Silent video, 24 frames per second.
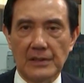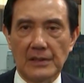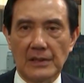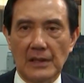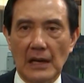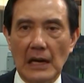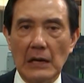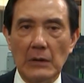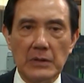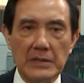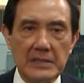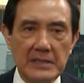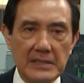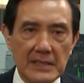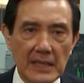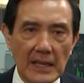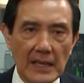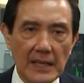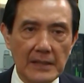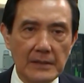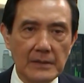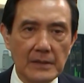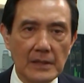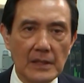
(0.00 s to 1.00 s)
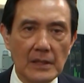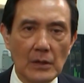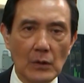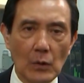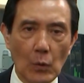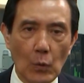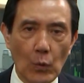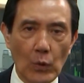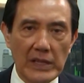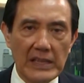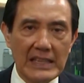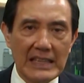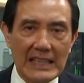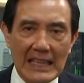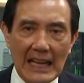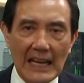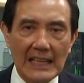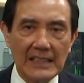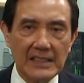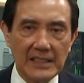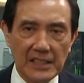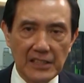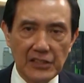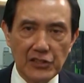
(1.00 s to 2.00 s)
Our side would
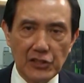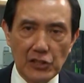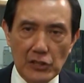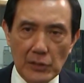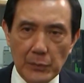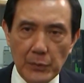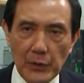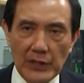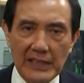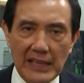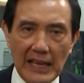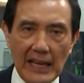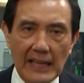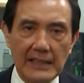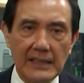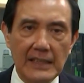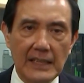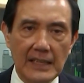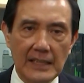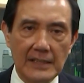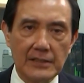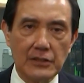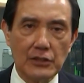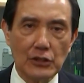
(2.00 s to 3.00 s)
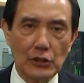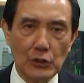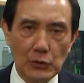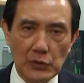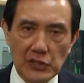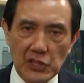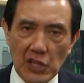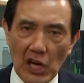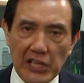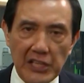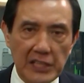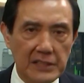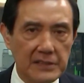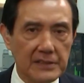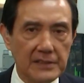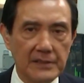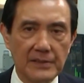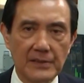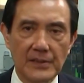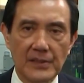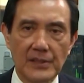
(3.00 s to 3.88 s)
not interpret that as two Chinas,